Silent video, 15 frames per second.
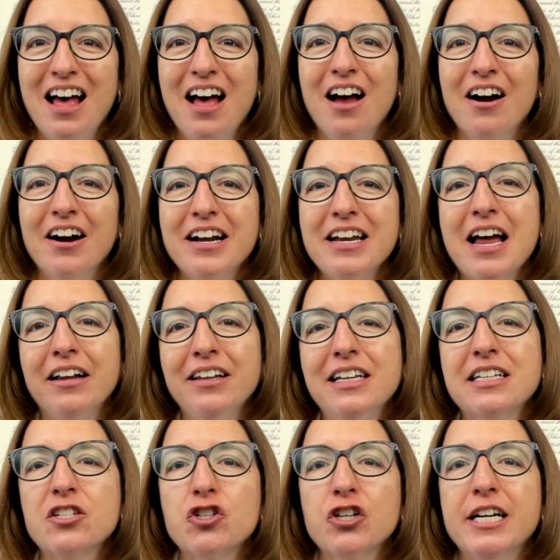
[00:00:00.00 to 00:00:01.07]
All right, now
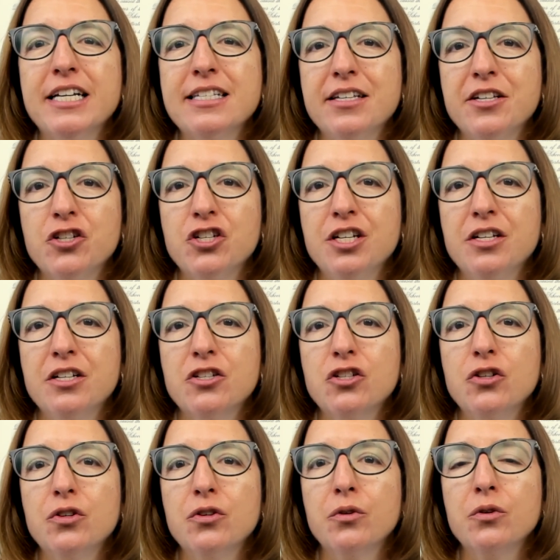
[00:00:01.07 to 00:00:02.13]
let's transition
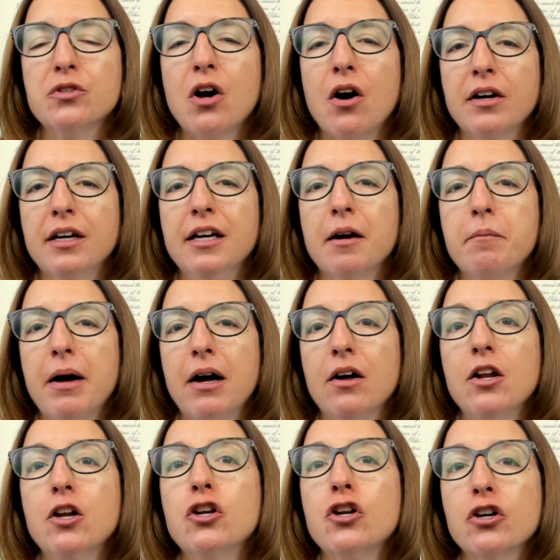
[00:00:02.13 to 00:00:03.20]
to talking
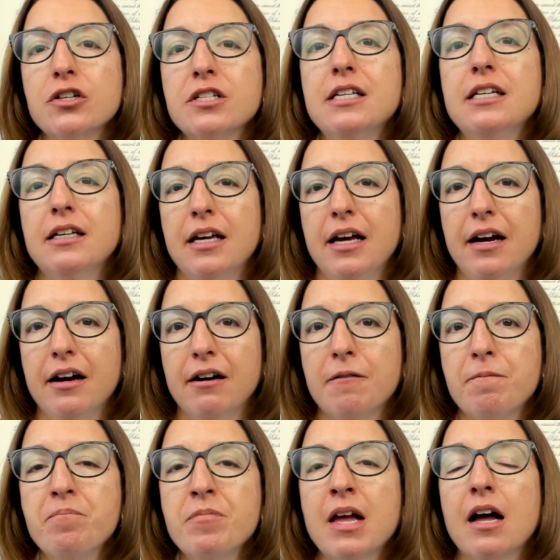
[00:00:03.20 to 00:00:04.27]
about nursing
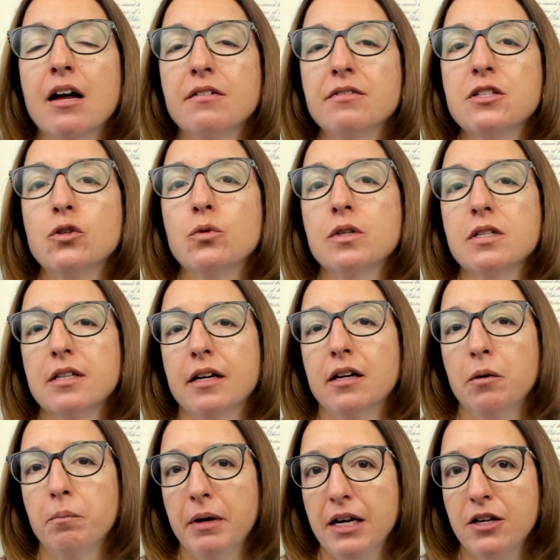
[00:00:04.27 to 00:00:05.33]
care of
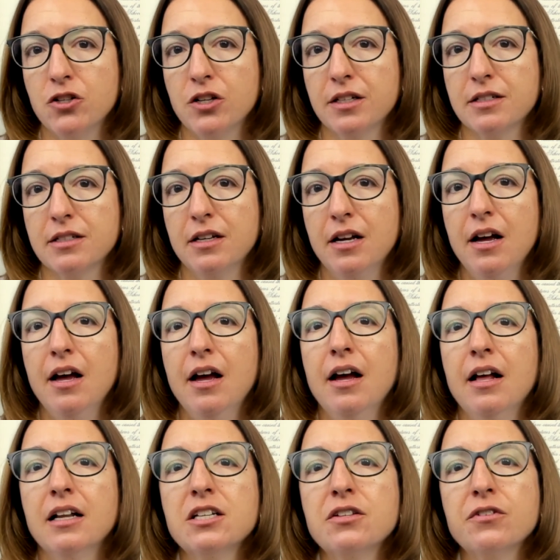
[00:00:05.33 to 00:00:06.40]
suicidal patients.
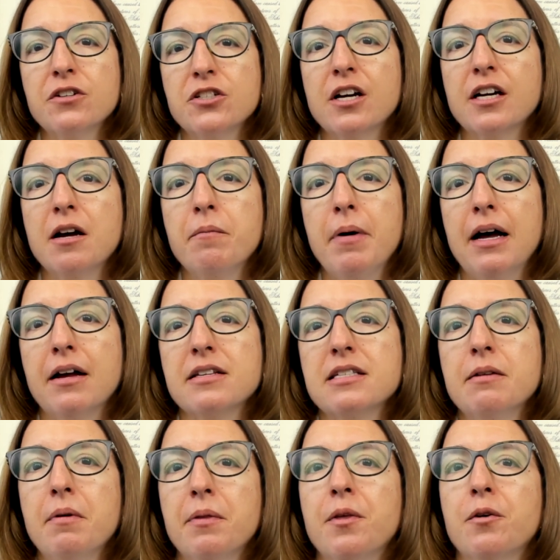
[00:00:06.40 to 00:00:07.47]
Let's first talk about
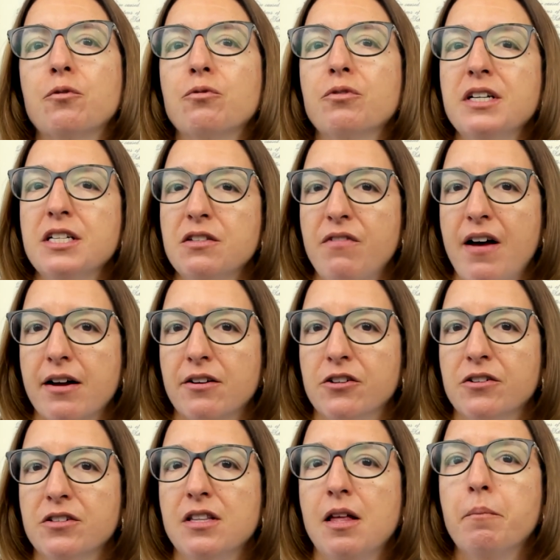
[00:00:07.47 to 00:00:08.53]
some of the risk
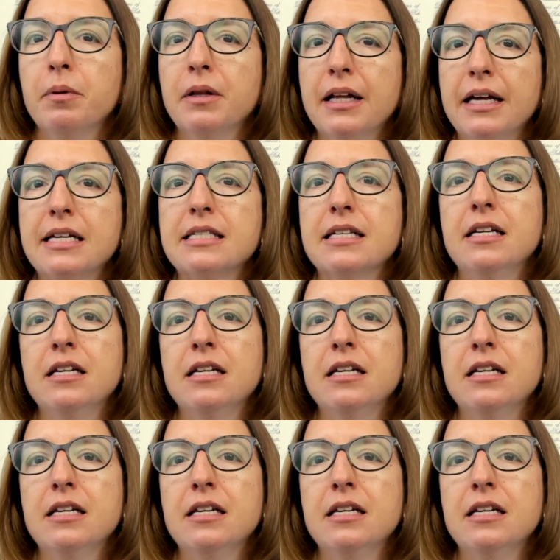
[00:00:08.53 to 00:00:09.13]
factors that place an